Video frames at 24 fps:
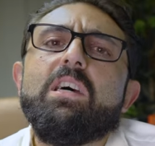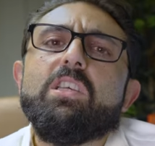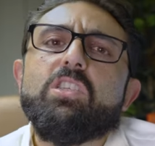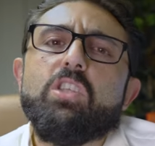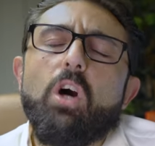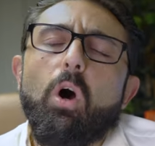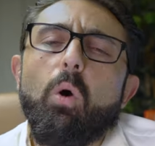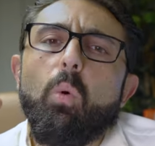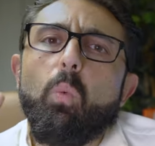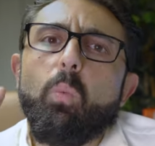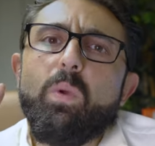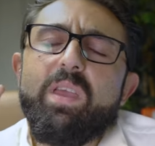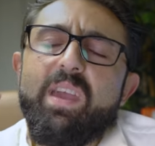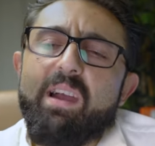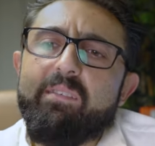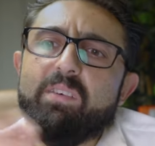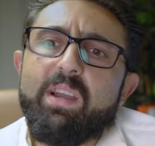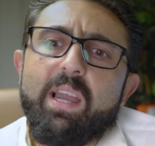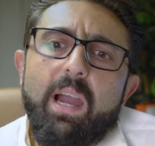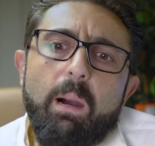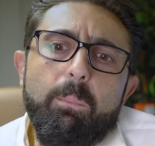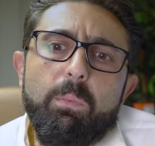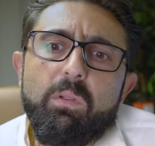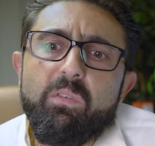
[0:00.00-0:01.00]
So we have
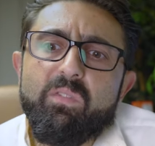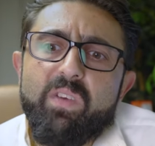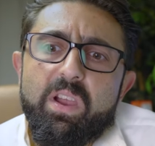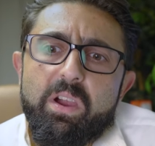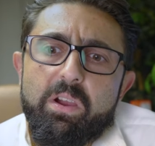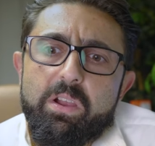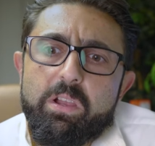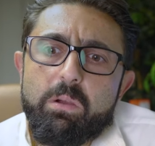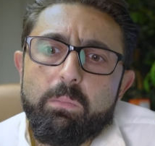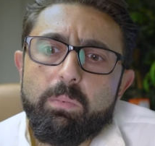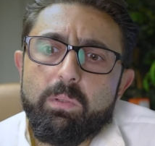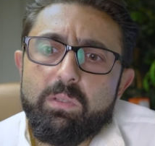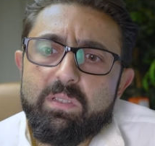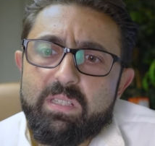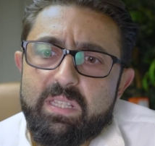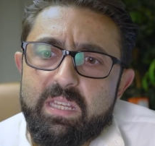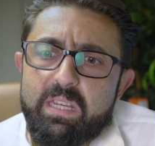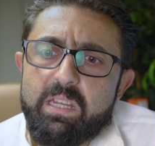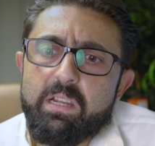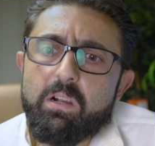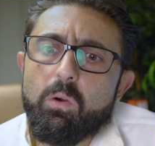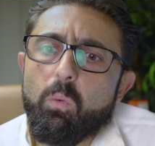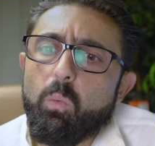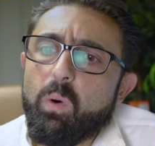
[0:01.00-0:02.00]
a couple variables
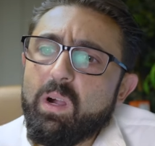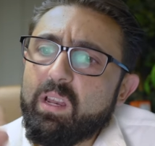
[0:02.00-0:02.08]
here.